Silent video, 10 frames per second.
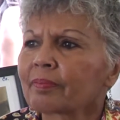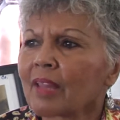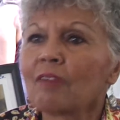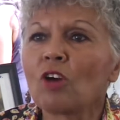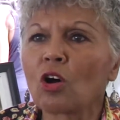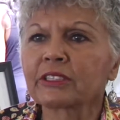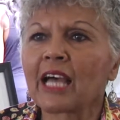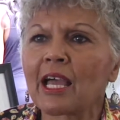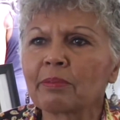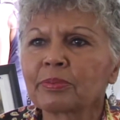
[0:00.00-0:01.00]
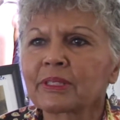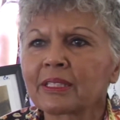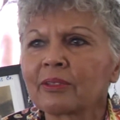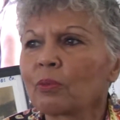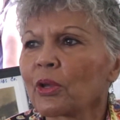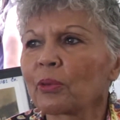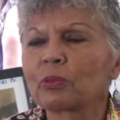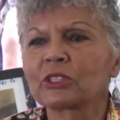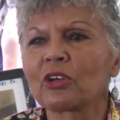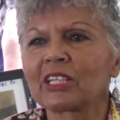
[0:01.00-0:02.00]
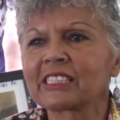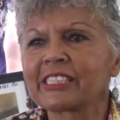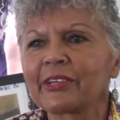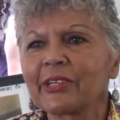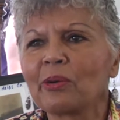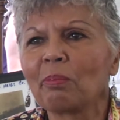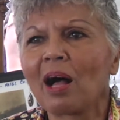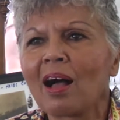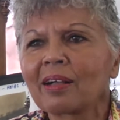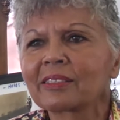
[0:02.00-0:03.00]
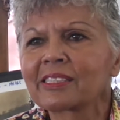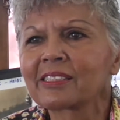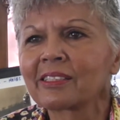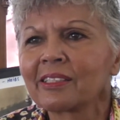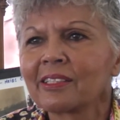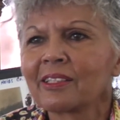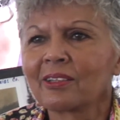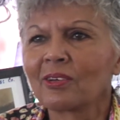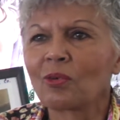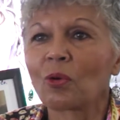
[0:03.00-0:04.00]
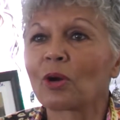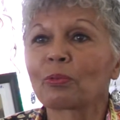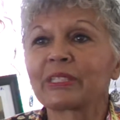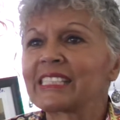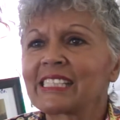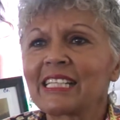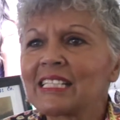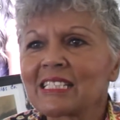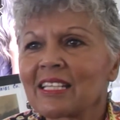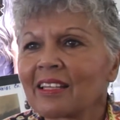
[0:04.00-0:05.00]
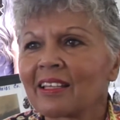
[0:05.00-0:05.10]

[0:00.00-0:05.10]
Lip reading: of all types, whether it was on a cereal box or a receipt,